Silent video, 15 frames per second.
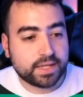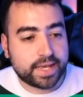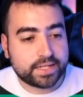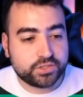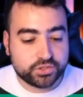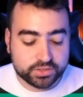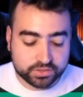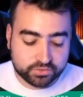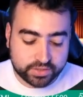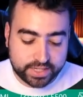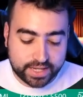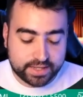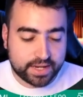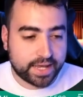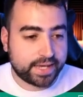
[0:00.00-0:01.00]
and just
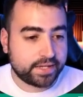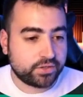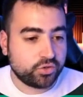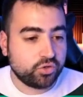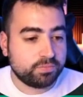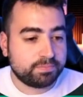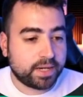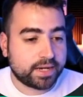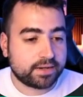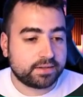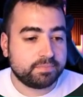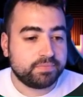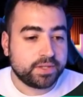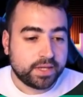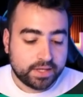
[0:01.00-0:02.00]
create a new
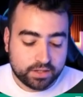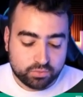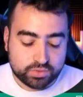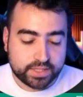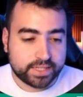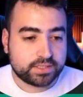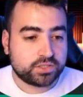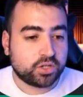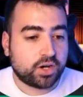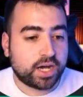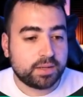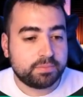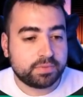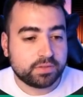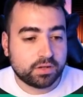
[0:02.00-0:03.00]
button with a
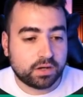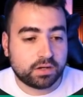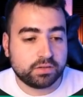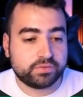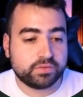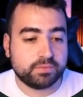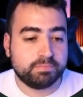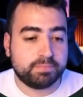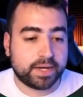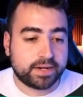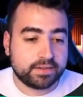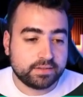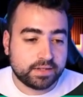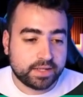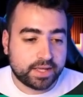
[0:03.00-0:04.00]
type of
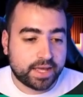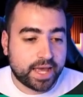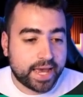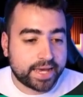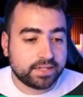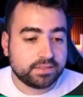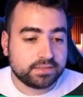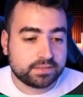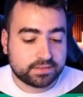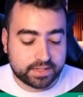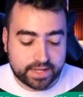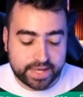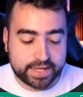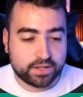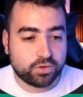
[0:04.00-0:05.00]
button and
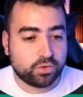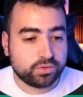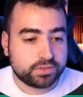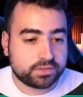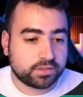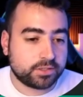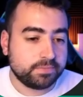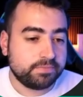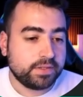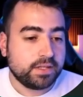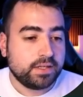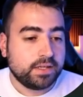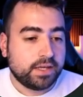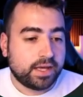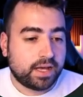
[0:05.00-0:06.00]
a also
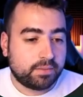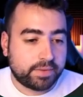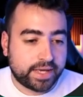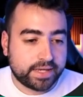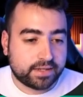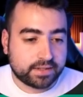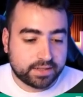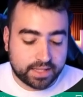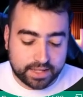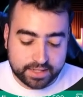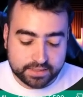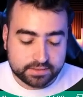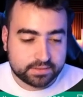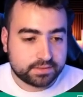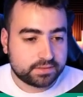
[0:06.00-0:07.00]
um, a
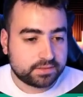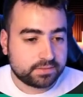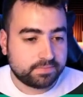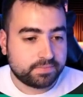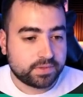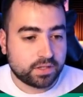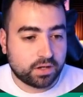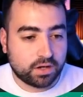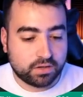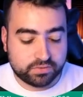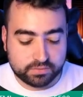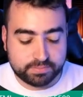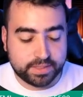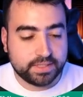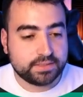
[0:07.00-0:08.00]
class
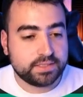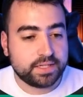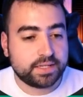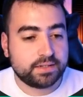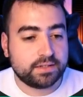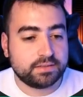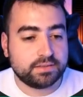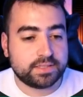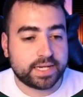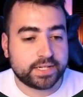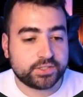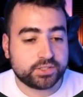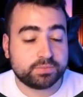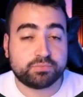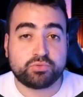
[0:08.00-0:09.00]
of
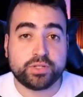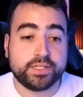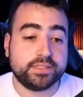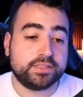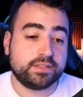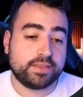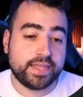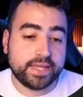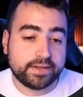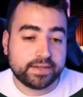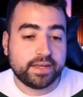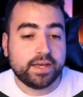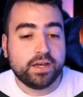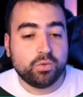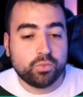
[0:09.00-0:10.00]
btn-print.
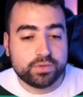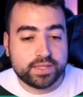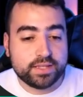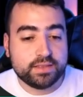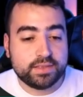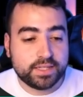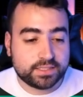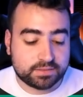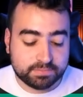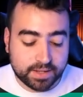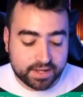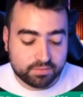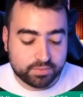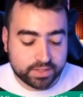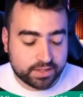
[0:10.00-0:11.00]
Then within this
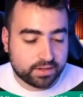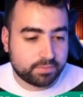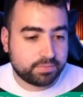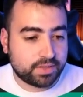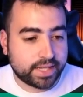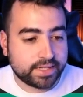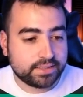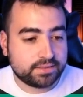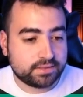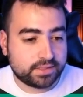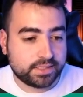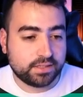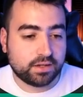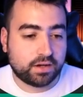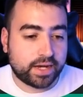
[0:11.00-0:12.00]
button, we're gonna place
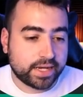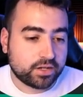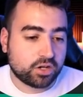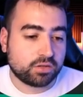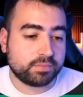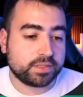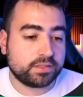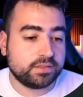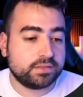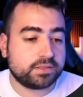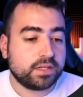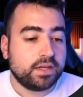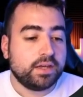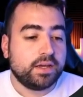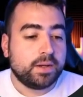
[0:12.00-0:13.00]
the icon
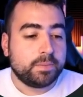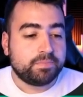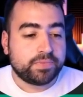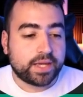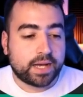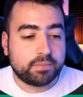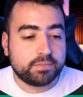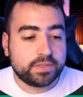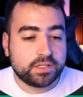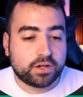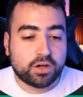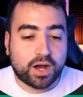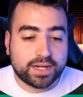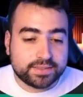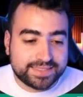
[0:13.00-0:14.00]
because um, you
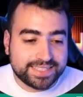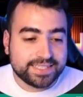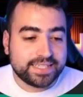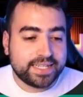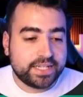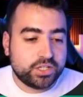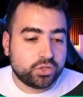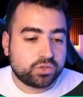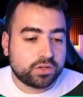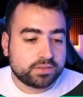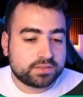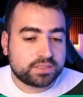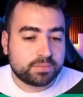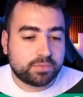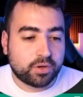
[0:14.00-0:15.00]
know, ideally, you're
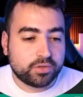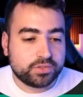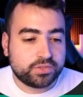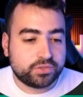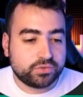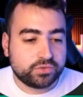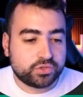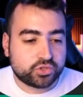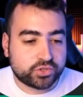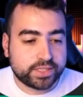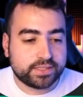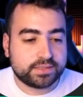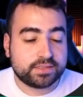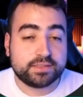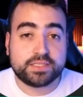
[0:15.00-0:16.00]
not supposed to
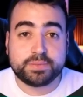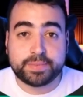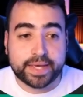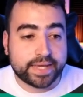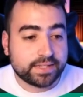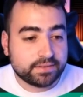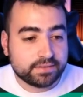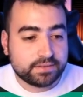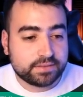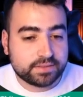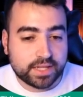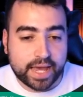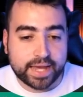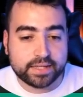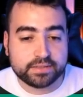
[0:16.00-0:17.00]
treat spans
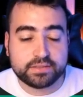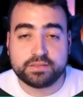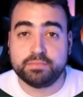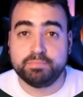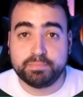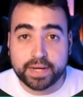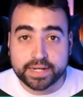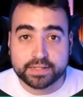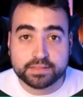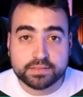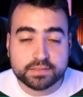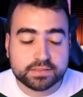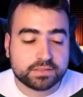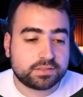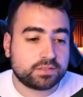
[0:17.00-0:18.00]
as
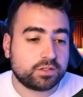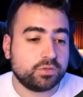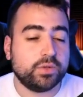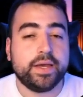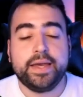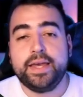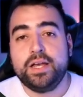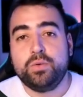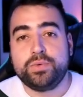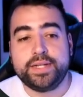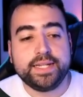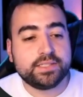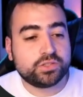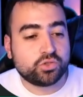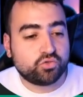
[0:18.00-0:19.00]
buttons. So we
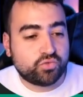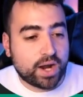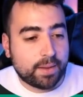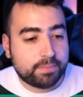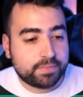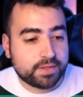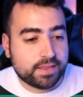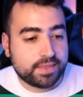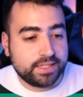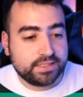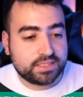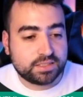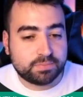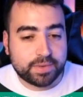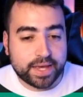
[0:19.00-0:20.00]
need to wrap the
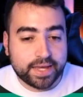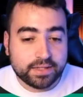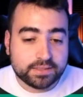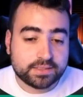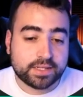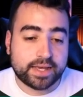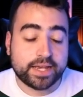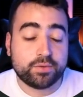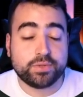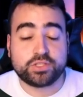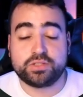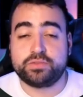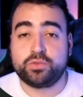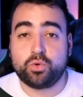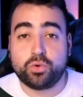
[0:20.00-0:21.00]
span tag,
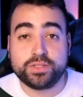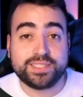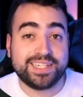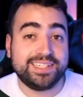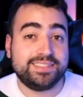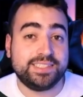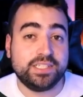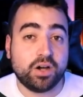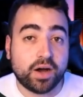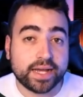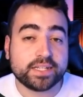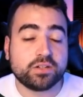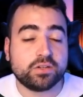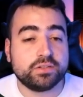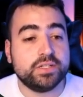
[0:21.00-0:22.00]
which of course is the
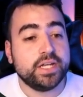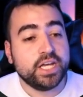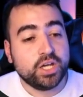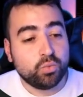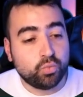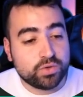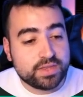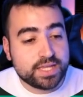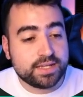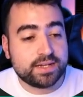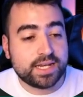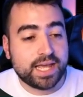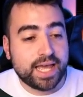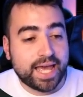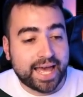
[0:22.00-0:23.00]
icon
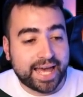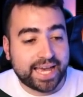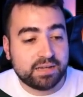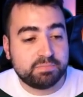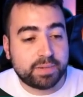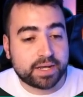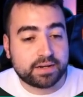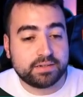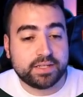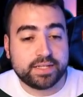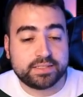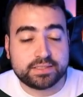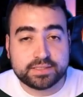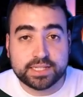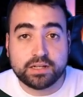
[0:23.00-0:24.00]
within a button
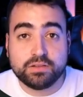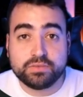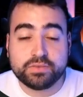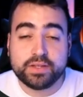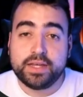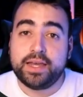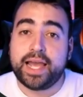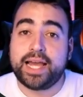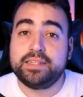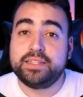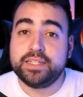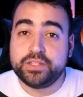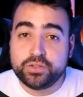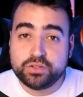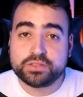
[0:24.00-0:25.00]
itself. And
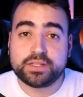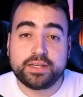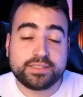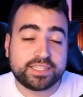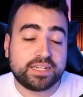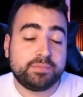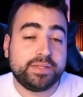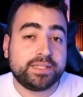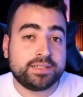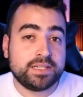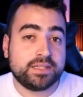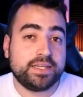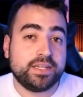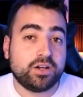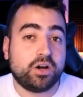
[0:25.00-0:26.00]
the user is going to be
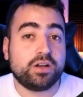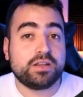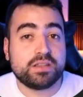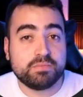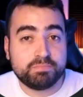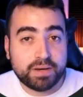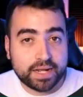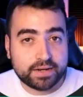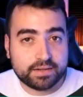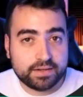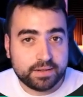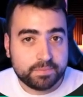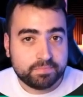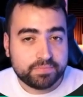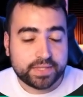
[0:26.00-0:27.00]
clicking on the
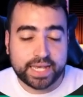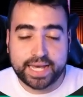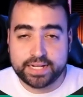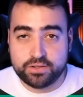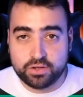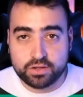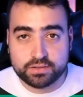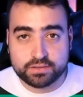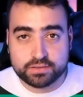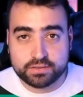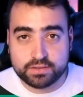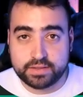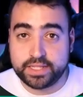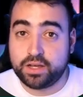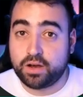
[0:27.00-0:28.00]
button and not
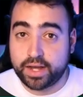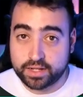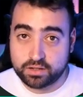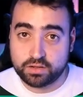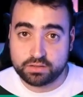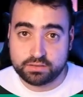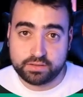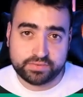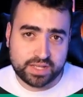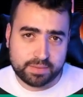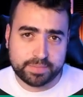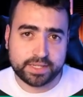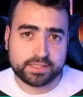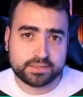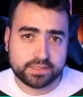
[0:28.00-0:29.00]
the icon, if
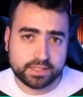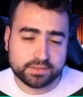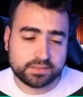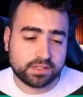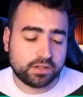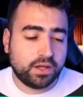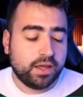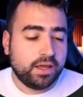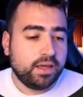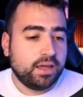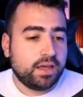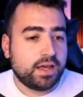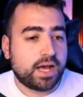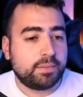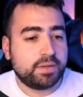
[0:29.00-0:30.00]
that makes sense. So
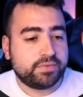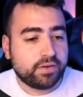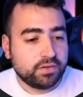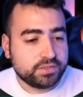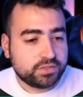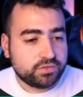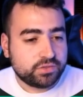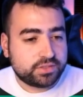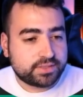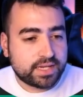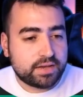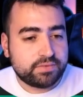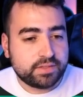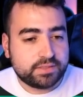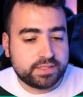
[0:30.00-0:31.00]
um, if I was to
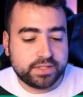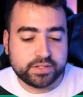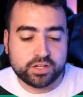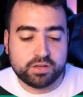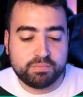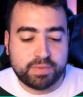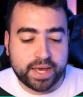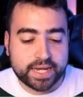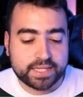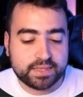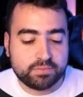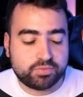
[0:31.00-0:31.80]
save this here and go back in the